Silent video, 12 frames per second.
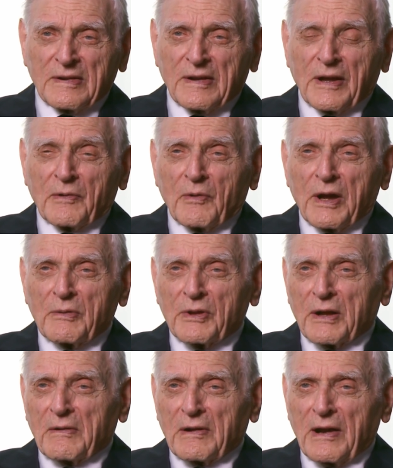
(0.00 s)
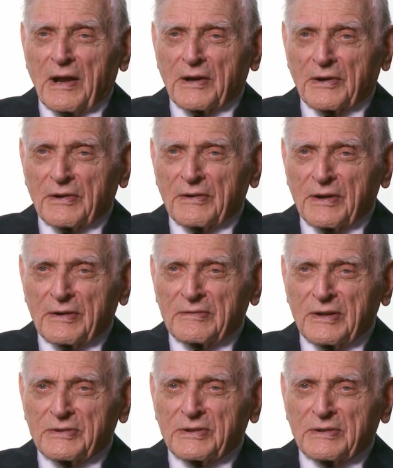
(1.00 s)
get away with the clutter and
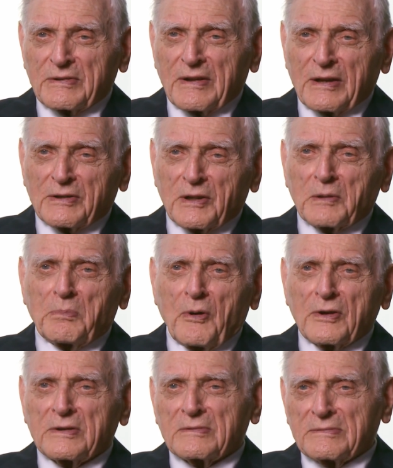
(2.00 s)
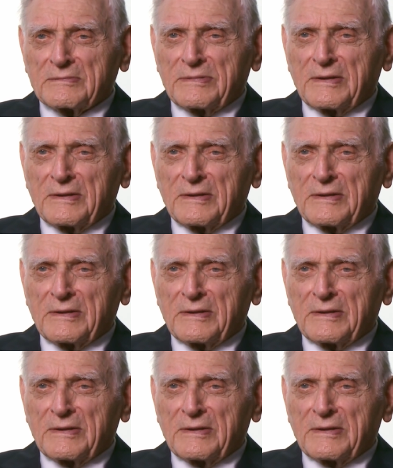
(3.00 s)
just get to the point.